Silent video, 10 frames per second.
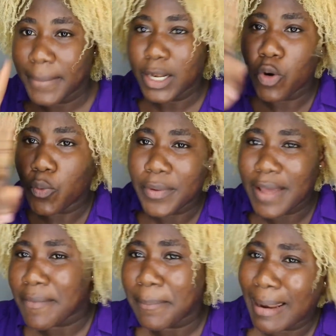but no, we
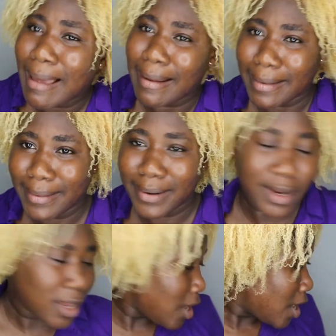have a plan.
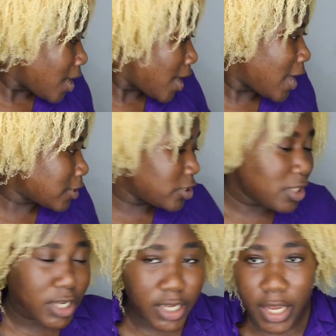
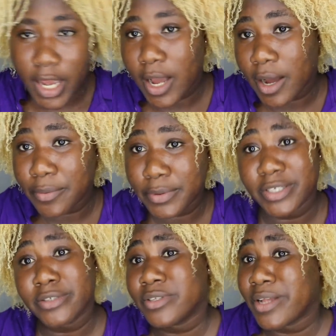Actually, I
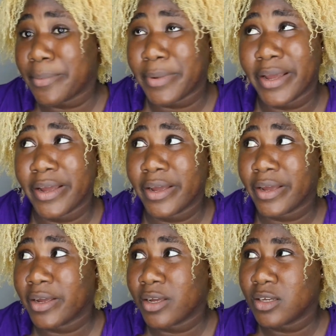wanted to dye my
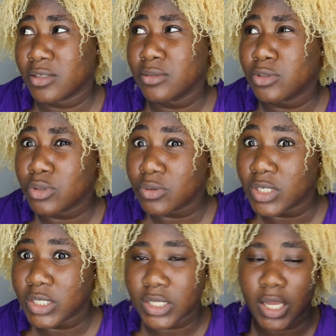hair in 2
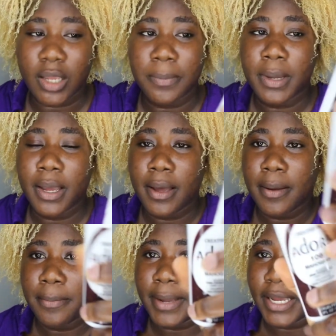days time,
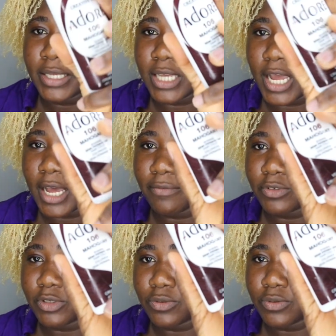but I guess I have
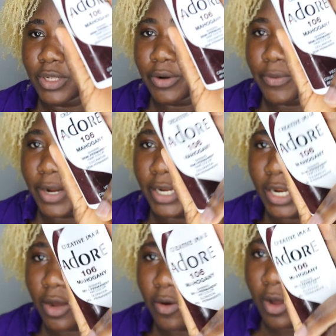to do that right
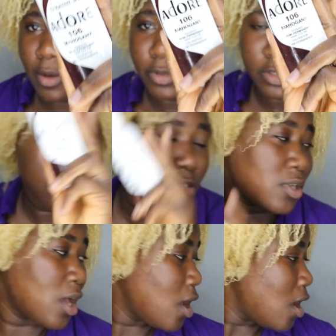now. I'm going to
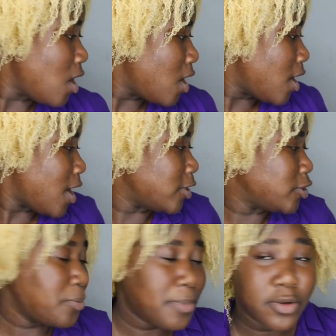use a
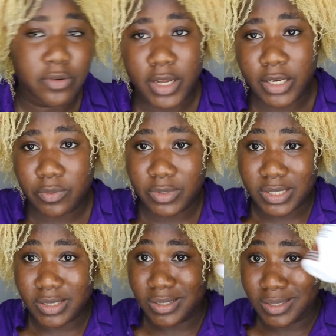dull mahogany
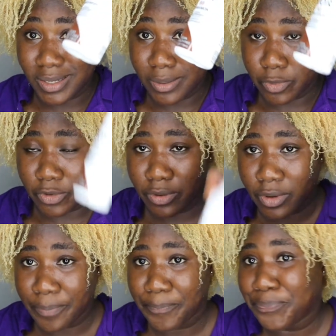with cinnamon.
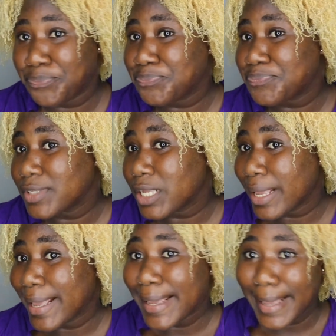
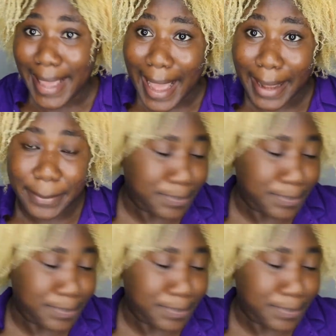Yeah.